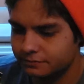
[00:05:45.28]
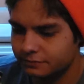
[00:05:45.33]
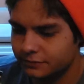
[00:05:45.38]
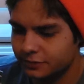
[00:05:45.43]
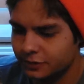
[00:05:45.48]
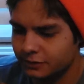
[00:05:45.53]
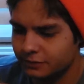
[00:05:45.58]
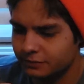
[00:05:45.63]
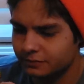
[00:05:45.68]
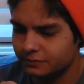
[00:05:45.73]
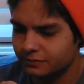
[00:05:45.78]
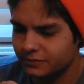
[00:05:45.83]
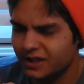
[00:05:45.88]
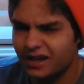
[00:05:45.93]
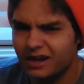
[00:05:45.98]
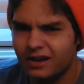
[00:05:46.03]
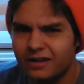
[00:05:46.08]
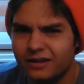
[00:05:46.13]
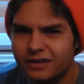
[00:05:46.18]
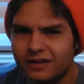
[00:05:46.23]
But,
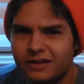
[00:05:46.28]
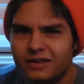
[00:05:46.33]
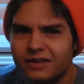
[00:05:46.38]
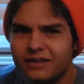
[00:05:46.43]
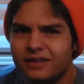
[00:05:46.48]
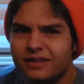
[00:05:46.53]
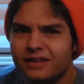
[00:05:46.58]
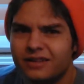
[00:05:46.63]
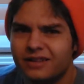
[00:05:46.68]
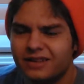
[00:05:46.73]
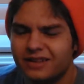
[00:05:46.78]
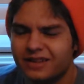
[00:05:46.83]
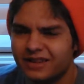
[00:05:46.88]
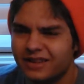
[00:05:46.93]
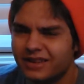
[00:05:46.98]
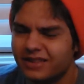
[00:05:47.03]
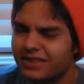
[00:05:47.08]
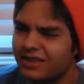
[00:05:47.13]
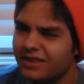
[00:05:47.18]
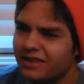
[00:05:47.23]
yeah.
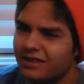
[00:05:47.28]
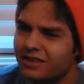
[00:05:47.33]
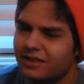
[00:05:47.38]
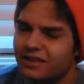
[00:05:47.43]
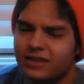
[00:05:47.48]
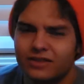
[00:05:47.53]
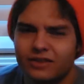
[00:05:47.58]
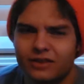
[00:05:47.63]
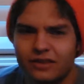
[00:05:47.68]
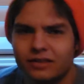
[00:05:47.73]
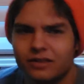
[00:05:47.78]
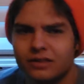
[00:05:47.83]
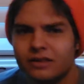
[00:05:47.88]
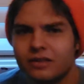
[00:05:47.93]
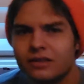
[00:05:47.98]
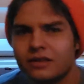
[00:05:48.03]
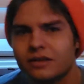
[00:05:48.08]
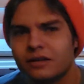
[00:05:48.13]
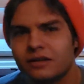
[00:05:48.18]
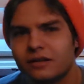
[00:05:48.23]
Get this.
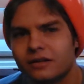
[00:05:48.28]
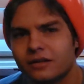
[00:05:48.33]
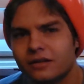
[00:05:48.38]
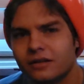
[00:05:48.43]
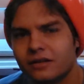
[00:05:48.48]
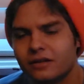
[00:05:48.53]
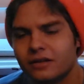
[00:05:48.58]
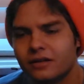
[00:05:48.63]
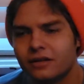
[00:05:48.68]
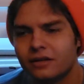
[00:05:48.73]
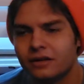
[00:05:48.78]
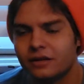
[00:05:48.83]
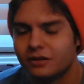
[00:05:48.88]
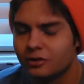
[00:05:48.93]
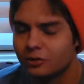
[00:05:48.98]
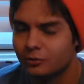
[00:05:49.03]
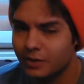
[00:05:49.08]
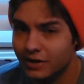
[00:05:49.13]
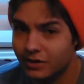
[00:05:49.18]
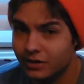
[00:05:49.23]

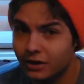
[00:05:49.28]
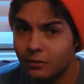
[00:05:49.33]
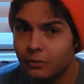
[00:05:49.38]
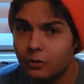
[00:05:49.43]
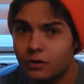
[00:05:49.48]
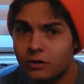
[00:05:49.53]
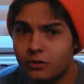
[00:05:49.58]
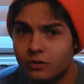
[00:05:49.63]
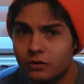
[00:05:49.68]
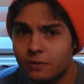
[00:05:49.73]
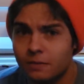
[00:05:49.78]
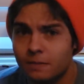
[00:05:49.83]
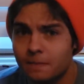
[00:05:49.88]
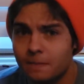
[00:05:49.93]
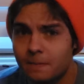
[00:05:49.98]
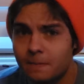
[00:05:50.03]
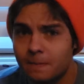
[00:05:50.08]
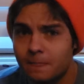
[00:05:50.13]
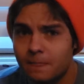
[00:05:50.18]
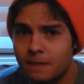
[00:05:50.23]
You might think I'm crazy,
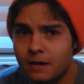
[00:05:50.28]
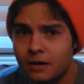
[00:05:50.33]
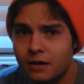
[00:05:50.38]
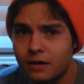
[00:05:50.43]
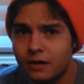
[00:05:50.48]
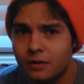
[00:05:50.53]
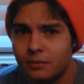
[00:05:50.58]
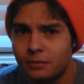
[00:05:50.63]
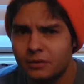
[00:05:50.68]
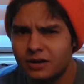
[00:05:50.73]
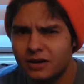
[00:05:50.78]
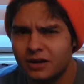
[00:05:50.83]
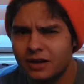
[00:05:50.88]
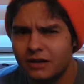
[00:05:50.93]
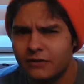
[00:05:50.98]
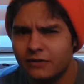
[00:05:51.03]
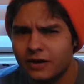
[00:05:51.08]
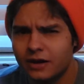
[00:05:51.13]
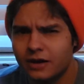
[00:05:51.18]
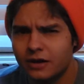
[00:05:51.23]
but
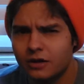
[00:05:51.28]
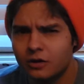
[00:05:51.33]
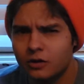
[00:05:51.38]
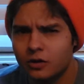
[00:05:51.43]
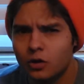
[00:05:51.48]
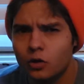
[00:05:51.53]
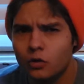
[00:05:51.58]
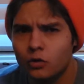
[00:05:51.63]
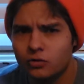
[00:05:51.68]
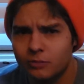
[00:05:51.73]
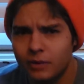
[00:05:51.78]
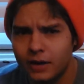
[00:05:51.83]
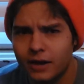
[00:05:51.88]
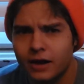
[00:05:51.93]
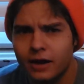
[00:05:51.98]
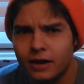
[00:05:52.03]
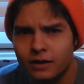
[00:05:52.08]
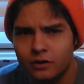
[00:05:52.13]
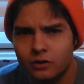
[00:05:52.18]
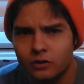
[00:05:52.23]
if I close my
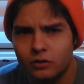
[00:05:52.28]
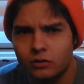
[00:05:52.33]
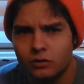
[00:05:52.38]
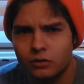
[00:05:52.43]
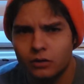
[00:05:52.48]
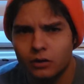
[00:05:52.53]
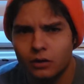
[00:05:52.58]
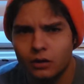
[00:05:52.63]
eyes,